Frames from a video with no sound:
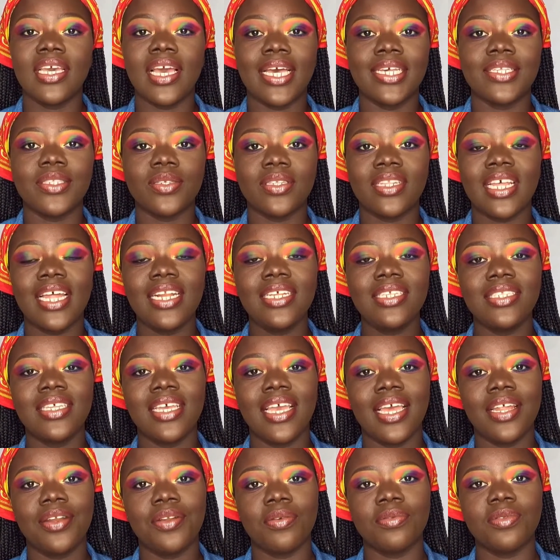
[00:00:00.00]
guys, so that is the
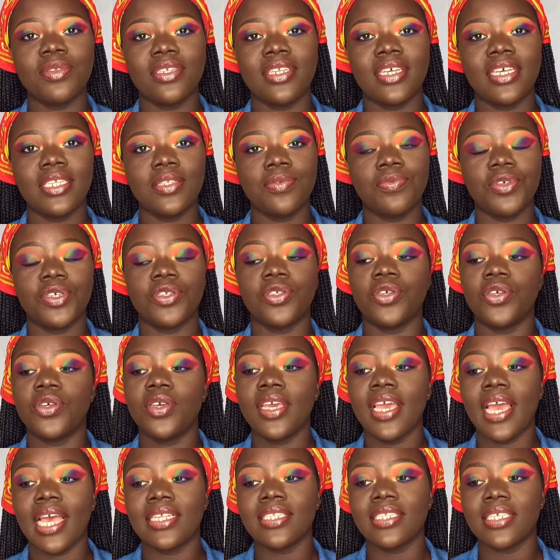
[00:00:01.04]
end of today's video.
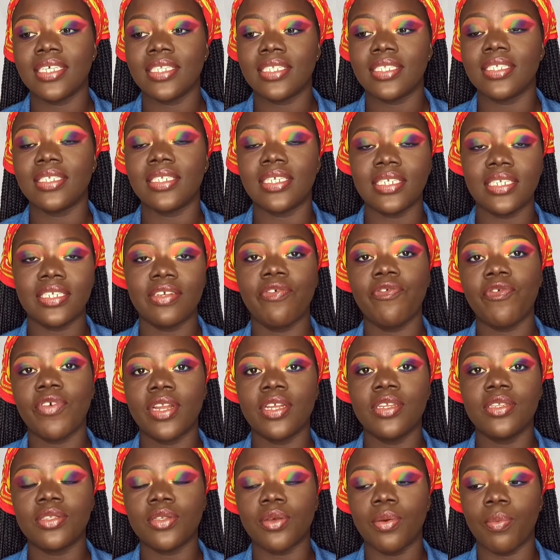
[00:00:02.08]
You guys can see the
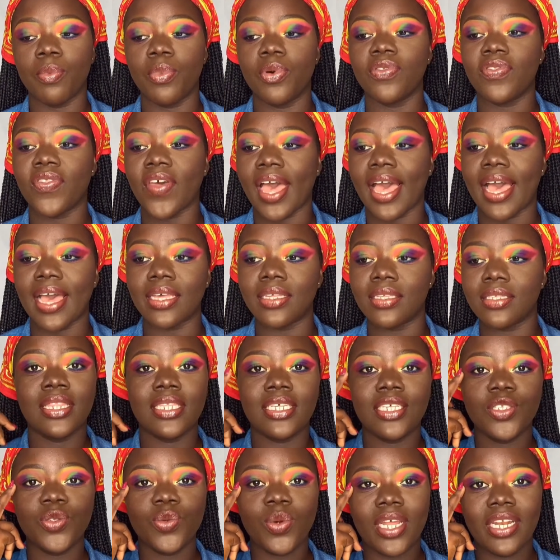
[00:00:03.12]
difference on both eyes.
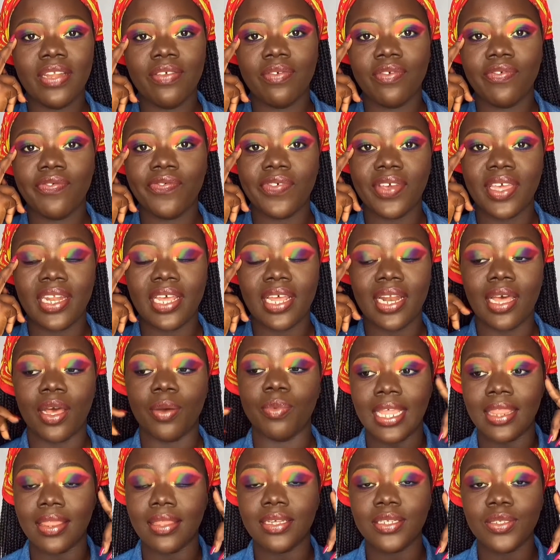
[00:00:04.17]
This one even faded out
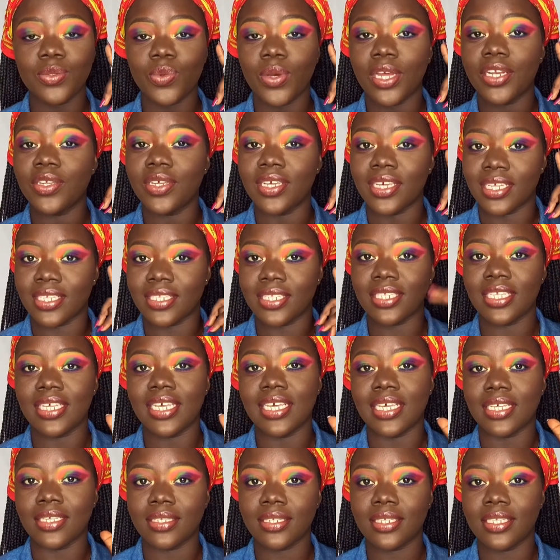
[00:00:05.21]
and this one you can see
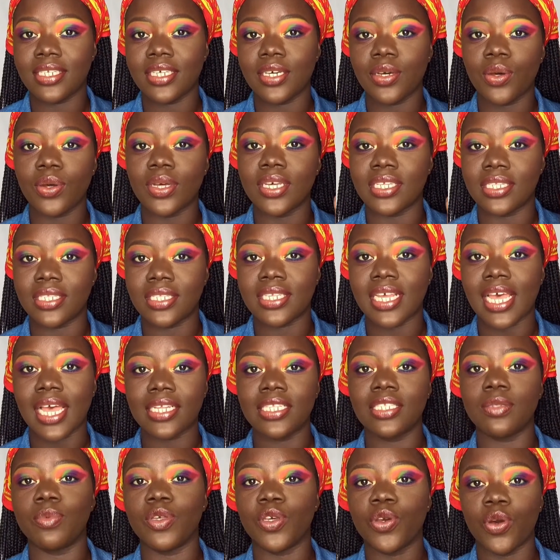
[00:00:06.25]
is still
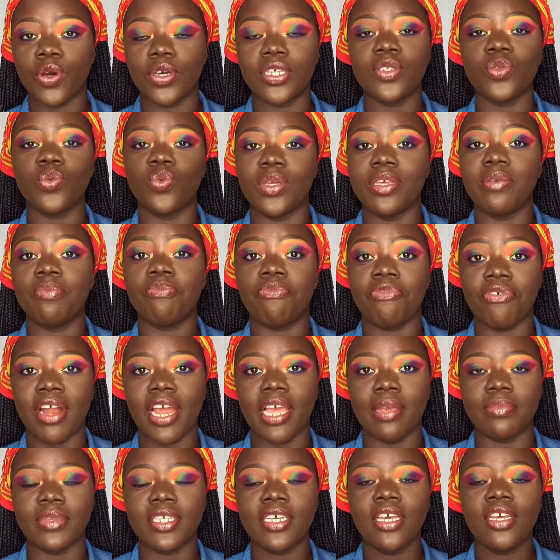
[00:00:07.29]
intact because we
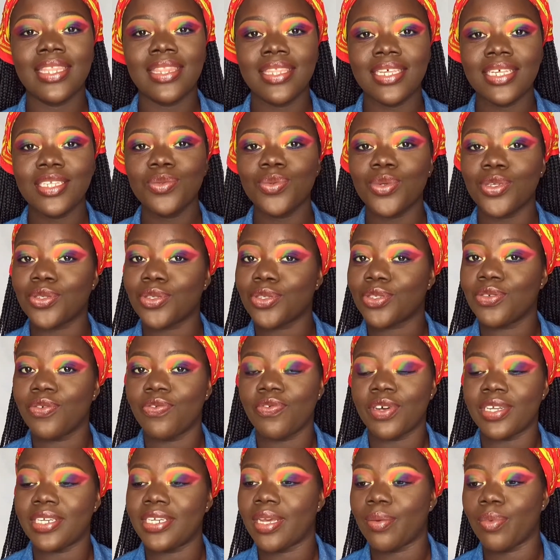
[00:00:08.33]
primed. This was also
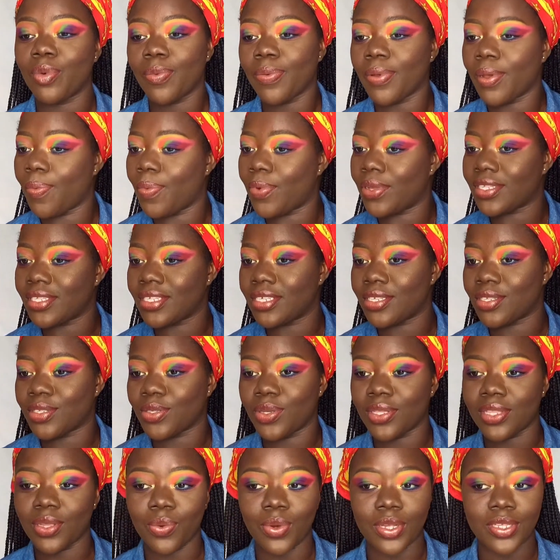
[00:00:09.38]
for demo purposes, so
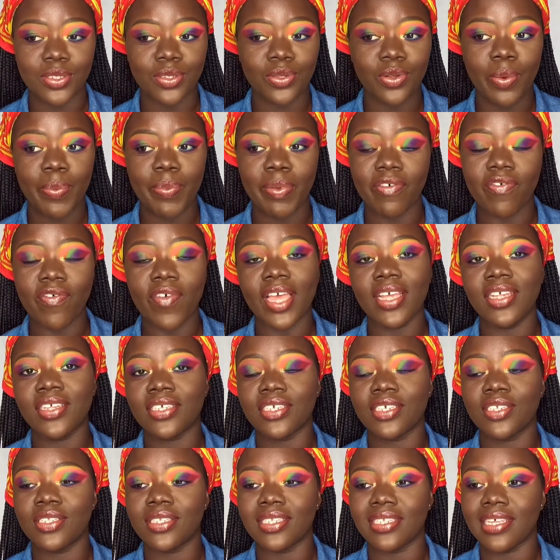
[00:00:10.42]
there was no
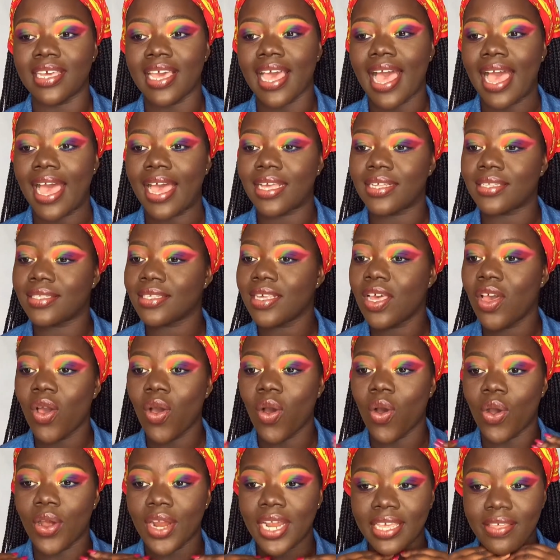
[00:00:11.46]
perfection to the eyes
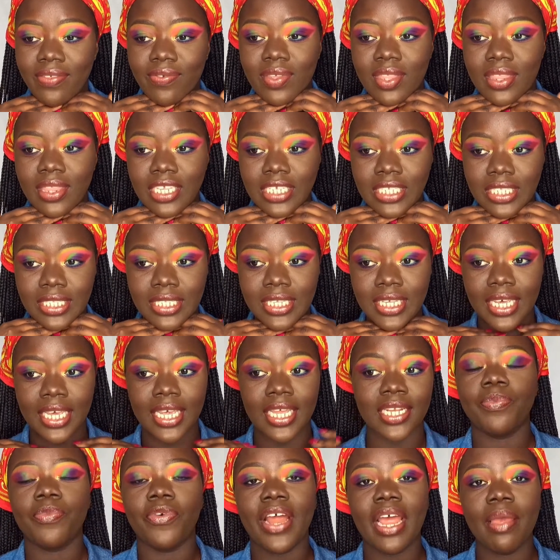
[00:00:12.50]
or even the skin.
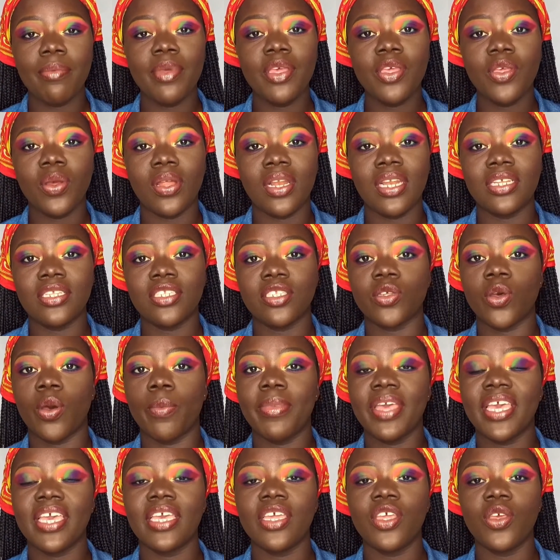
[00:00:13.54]
Priming your lids or
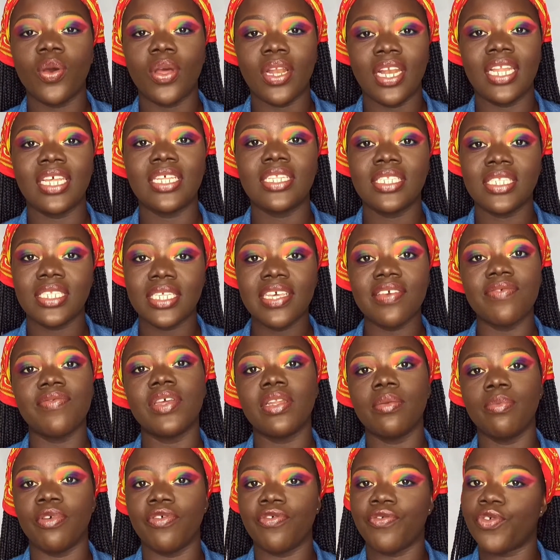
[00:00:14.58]
making your lids even
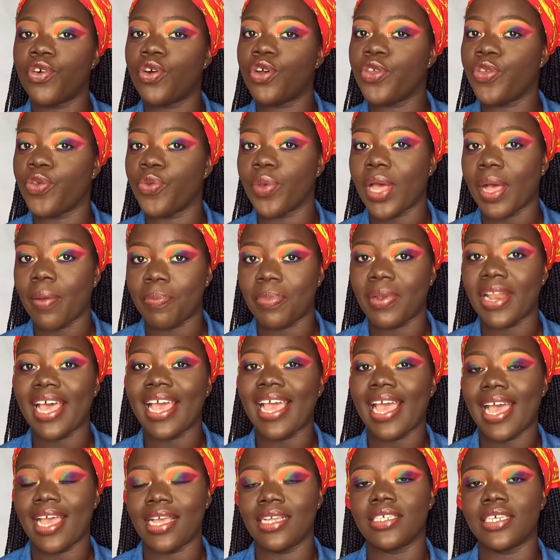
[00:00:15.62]
before you apply
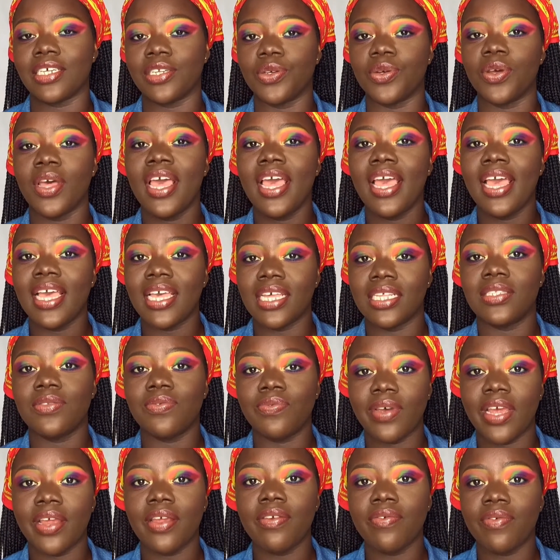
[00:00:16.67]
eyeshadow is
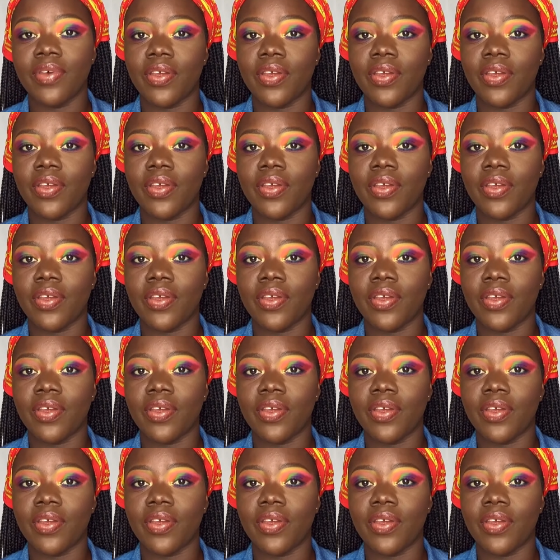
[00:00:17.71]
very